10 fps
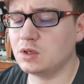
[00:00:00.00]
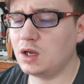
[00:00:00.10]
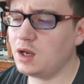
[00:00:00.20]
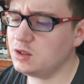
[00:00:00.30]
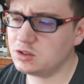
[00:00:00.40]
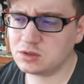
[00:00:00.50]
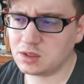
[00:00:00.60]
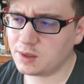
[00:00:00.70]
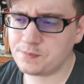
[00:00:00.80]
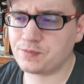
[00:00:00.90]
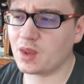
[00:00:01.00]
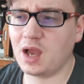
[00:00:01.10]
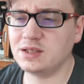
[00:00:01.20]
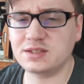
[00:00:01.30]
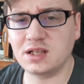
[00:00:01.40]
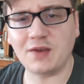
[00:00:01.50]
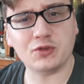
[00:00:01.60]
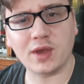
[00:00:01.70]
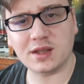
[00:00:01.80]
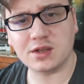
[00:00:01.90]
I I still have
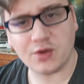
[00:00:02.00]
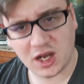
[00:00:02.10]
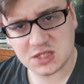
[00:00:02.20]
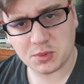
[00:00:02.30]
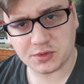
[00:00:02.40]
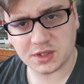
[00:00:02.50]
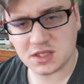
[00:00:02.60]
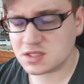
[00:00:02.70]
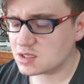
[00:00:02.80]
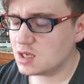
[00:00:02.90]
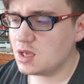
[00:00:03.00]
to get a grasp on this